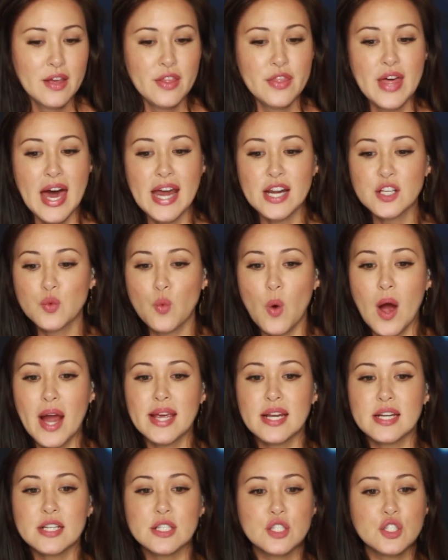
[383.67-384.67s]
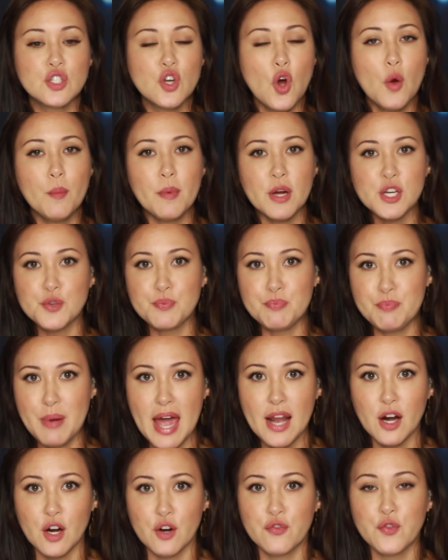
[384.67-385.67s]
That is why it is so much
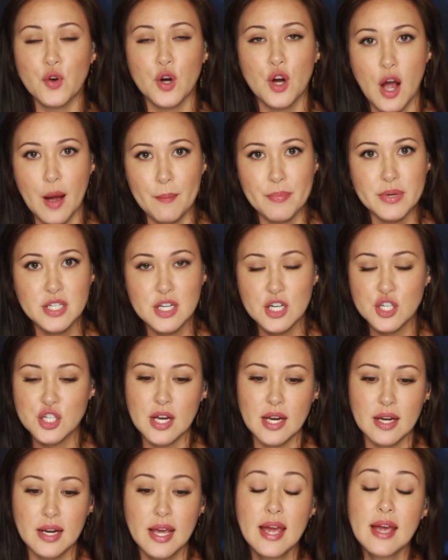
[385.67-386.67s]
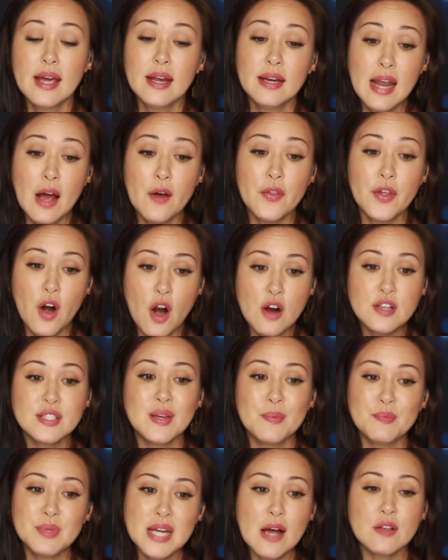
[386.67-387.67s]
better for competition. Now, there are
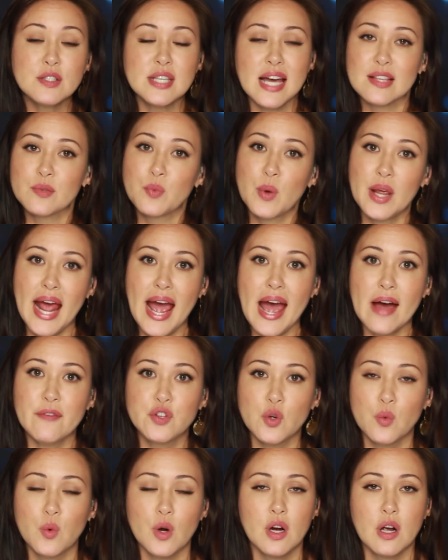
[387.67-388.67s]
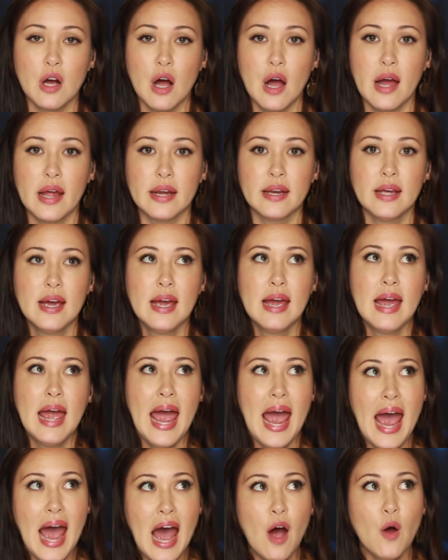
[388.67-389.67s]
some downsides. We'd have to work on
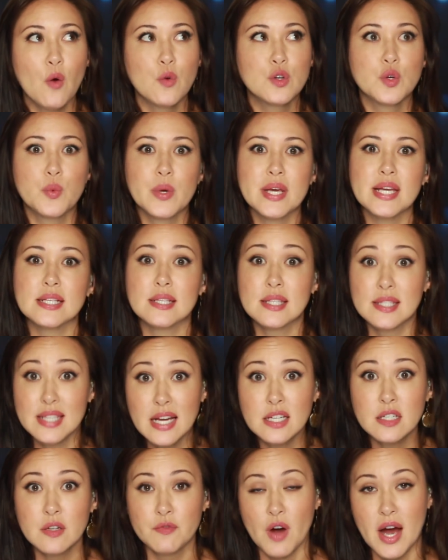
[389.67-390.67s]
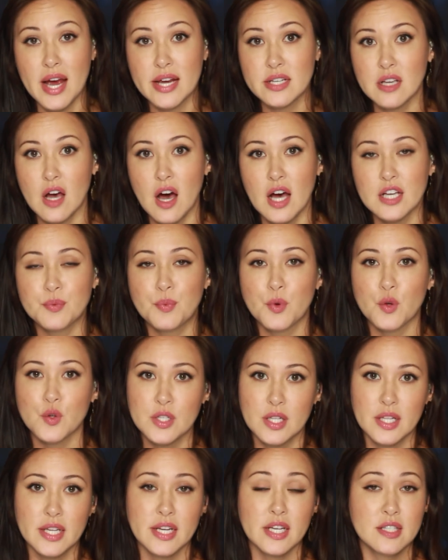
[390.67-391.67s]
how do we incentivize
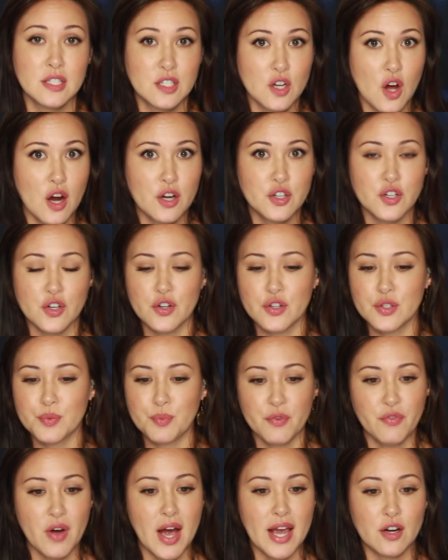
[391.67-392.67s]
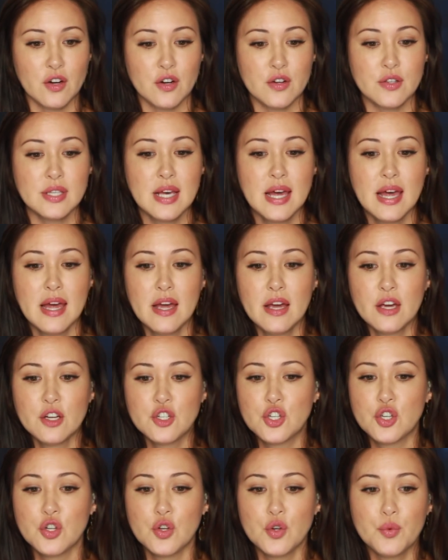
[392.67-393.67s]
hospitals, clinics, doctors, providers
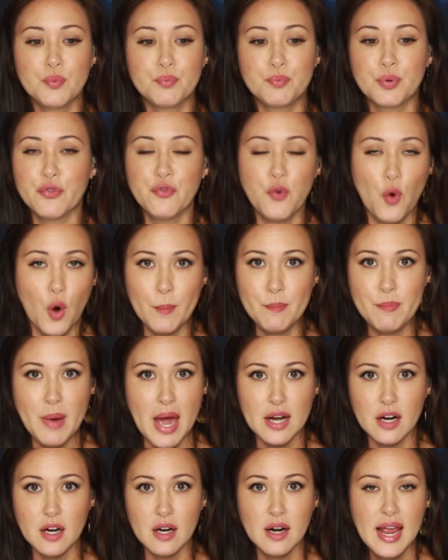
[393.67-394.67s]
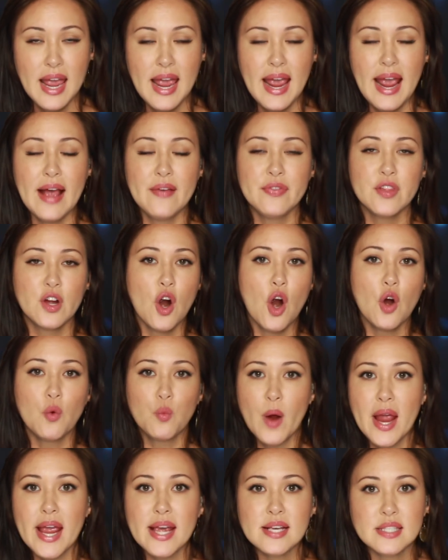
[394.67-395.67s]
to perform better. And there
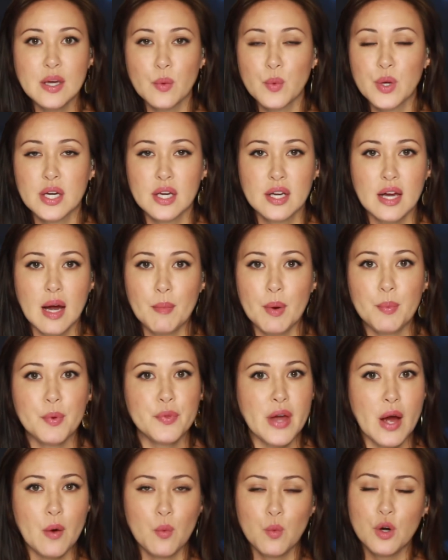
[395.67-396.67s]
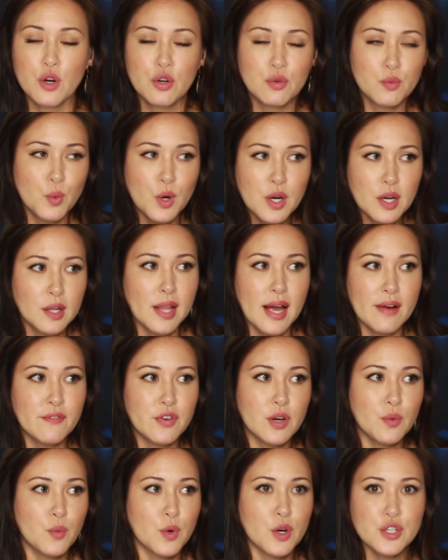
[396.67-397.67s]
are ways that we could come up with that. We're
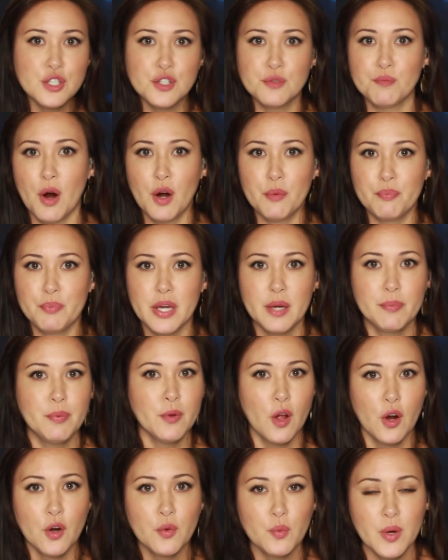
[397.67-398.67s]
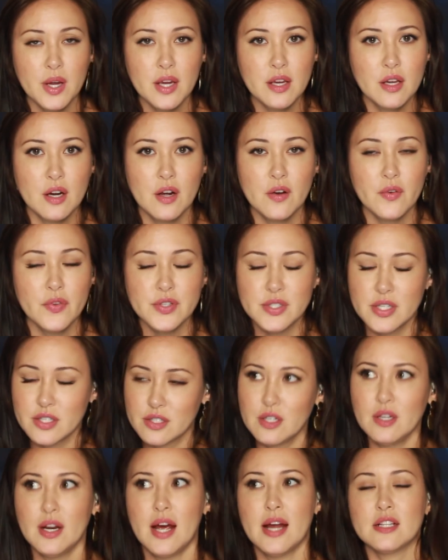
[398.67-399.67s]
clever. We're smart people, aren't we? You know, this
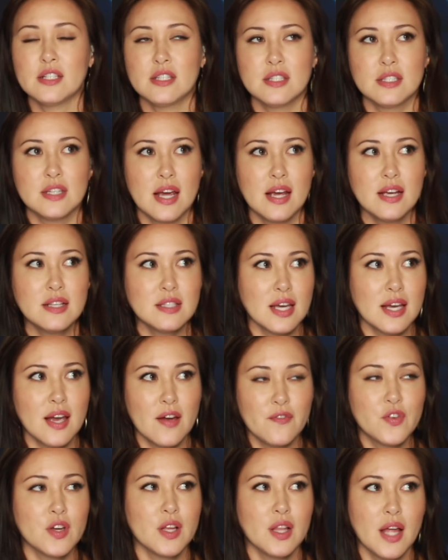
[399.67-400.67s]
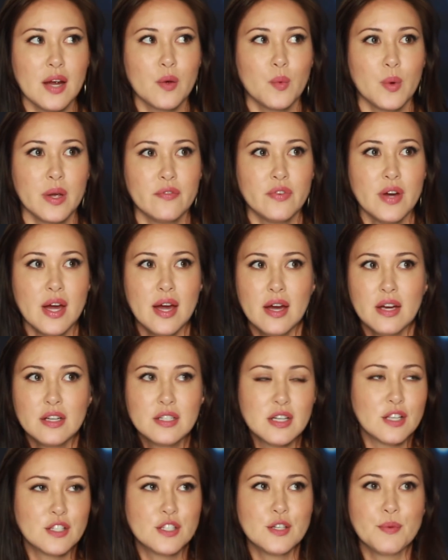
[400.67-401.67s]
is the United States. Like, I feel like we've
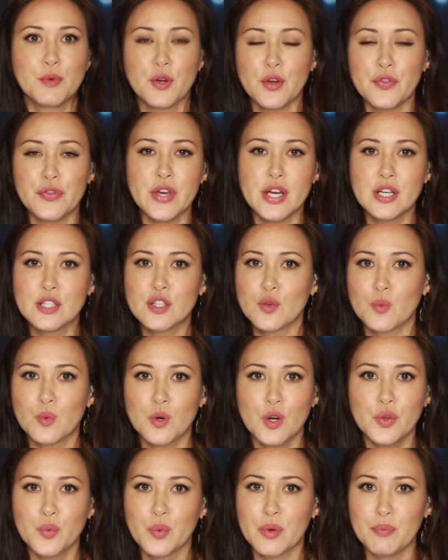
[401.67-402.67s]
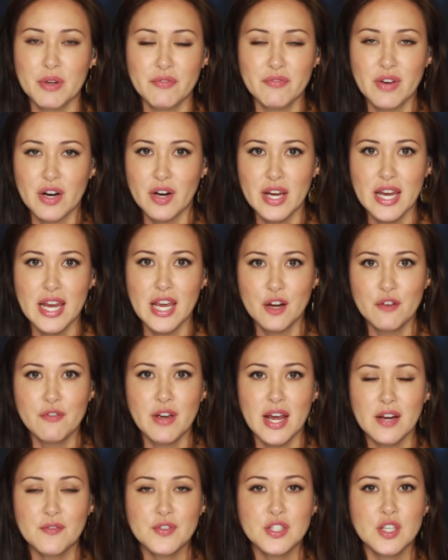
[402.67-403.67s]
done some good things in the world and we've been very
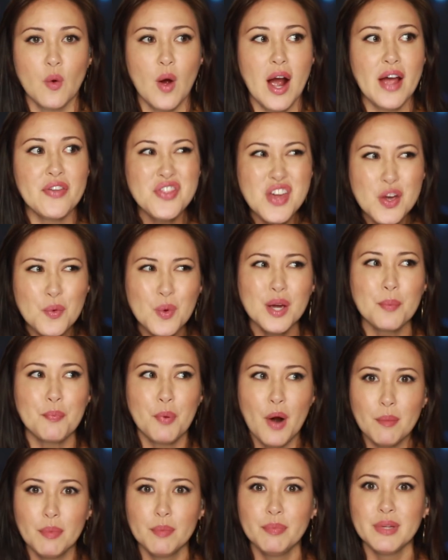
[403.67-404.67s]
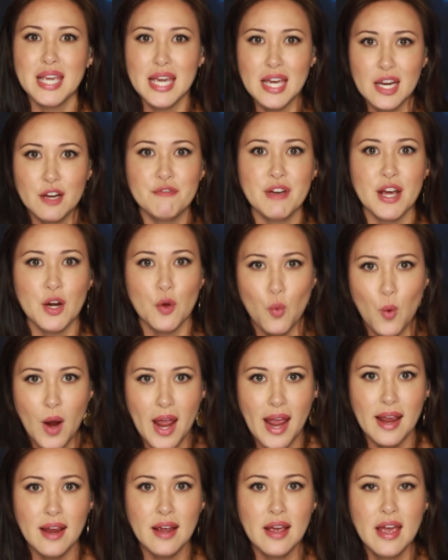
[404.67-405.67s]
innovative. So I think we could probably innovate a
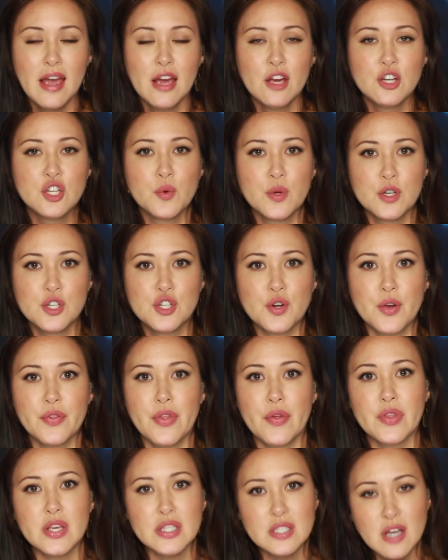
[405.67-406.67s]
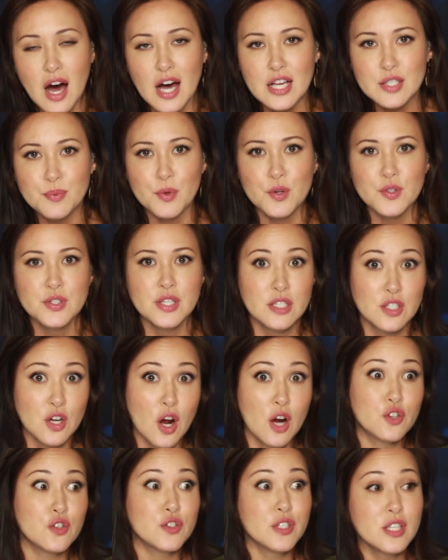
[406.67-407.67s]
way to ensure that these hospitals, these
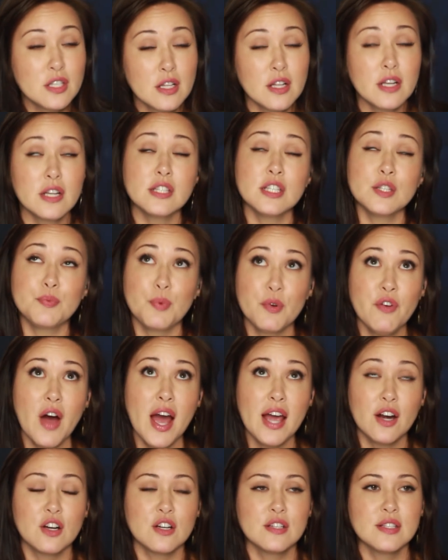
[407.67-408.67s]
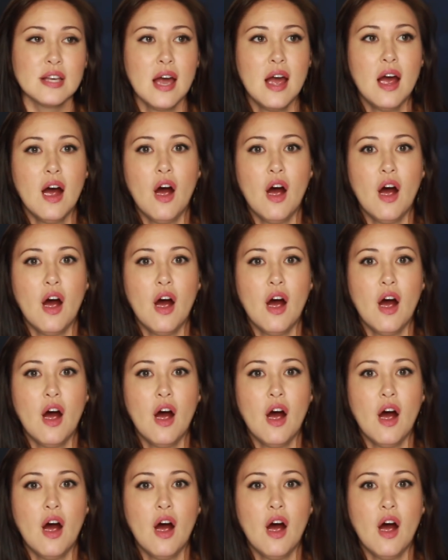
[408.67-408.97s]
doctors, these clinics, these providers